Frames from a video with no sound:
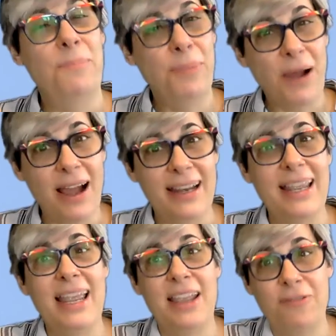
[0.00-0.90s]
But
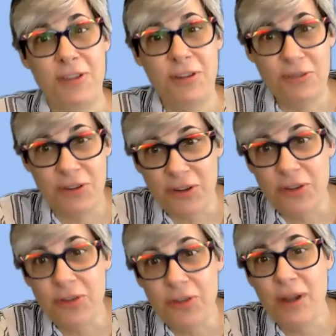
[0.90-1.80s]
if you
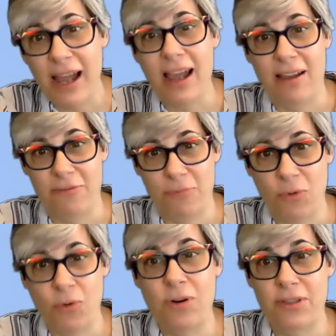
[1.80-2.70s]
do have
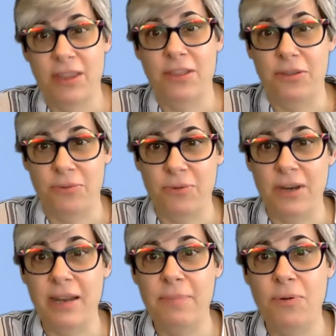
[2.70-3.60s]
more than
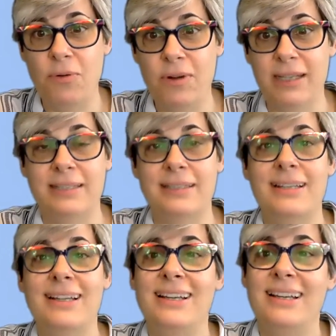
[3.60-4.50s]
3 points,